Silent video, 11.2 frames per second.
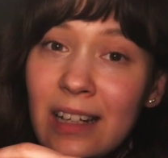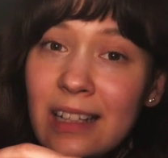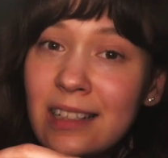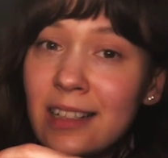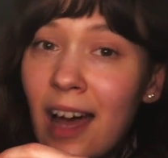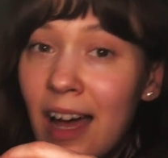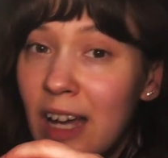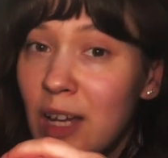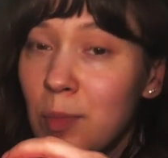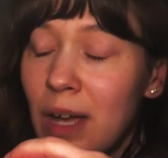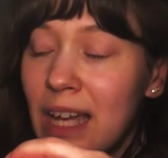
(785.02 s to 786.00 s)
and
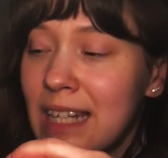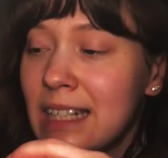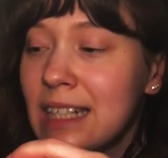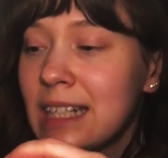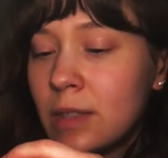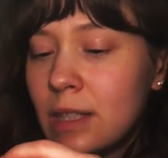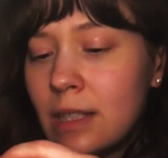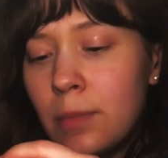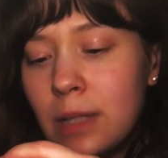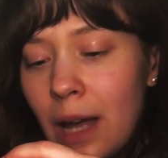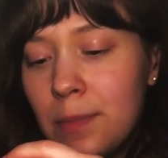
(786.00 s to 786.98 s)
time, and
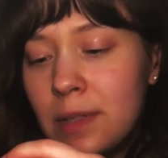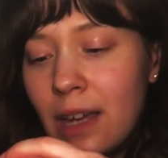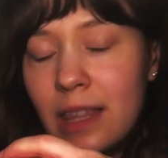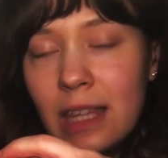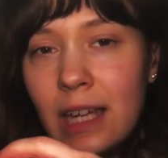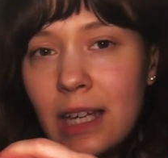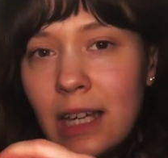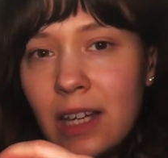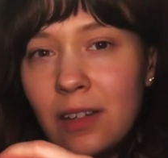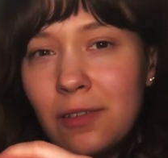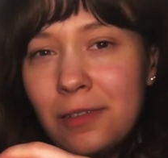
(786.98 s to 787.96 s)
sometimes I think
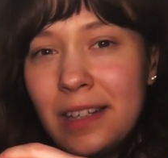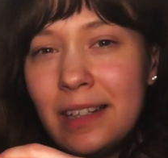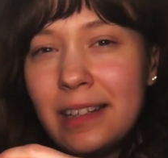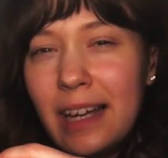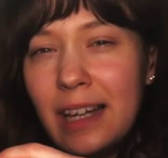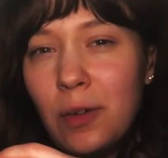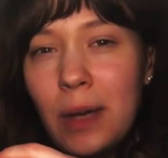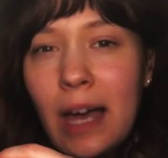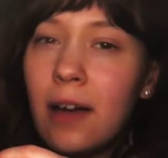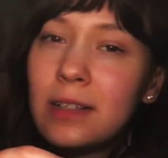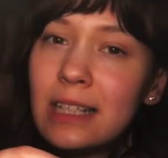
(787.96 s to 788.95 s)
it can feel like we
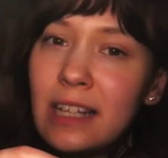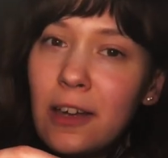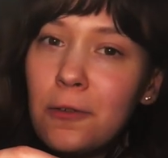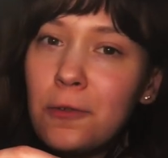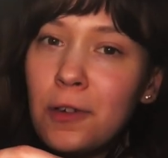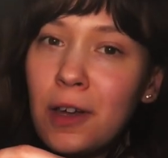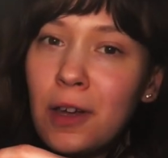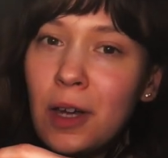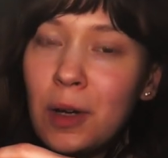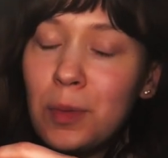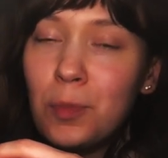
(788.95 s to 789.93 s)
have to give
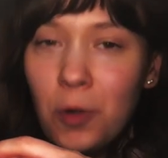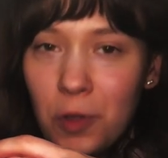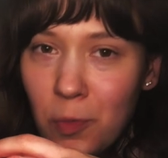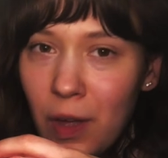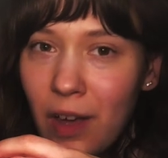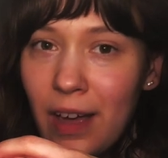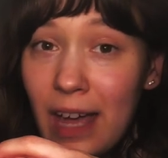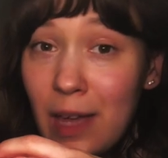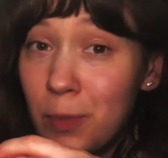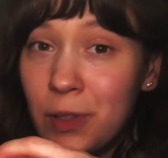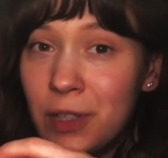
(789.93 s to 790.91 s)
more than we are
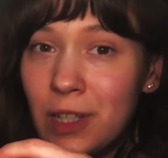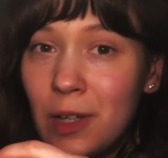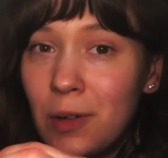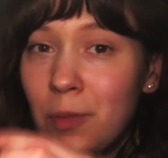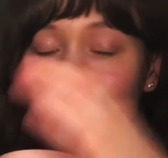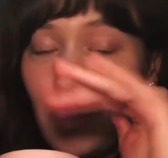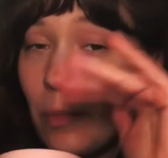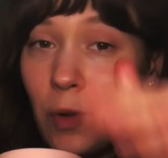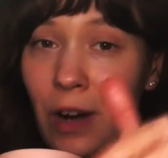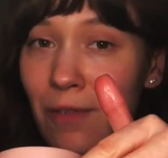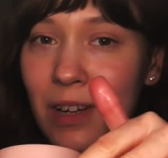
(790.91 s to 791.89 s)
able to in
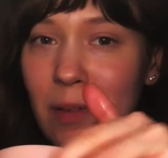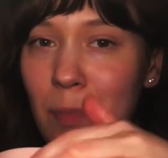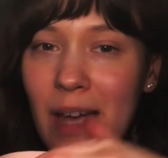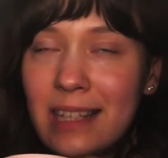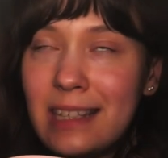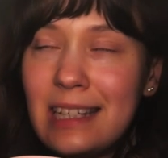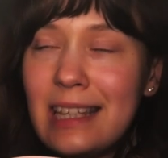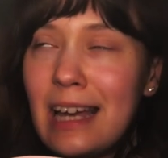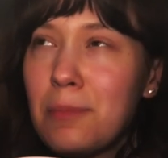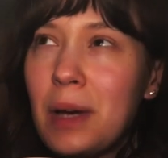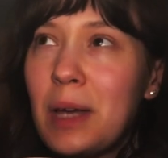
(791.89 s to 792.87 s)
whatever capacity
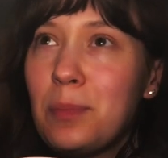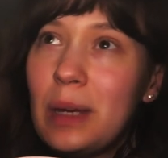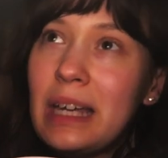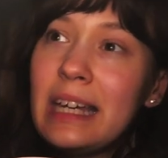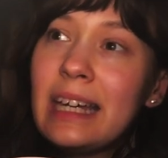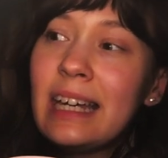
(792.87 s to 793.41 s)
that might be.